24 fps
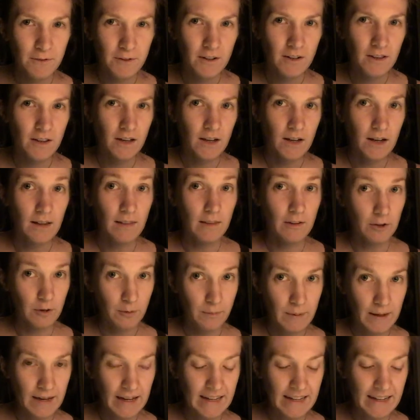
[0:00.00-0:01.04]
for like a little
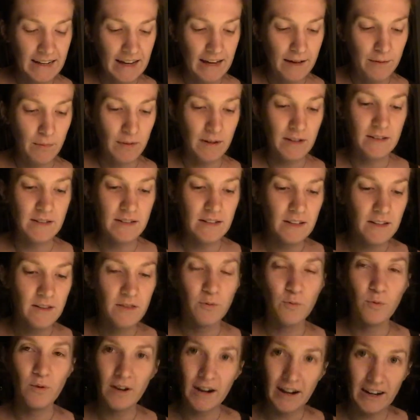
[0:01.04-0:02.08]
bit, and my teeth
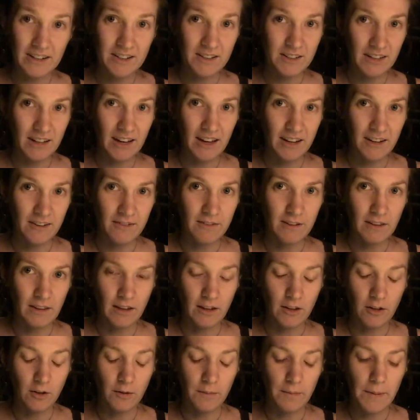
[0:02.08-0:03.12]
were actually kind of
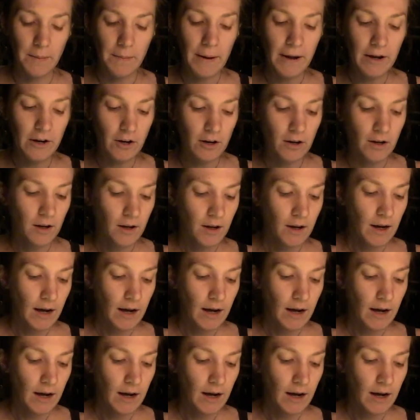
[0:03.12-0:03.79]
feeling a little bit better.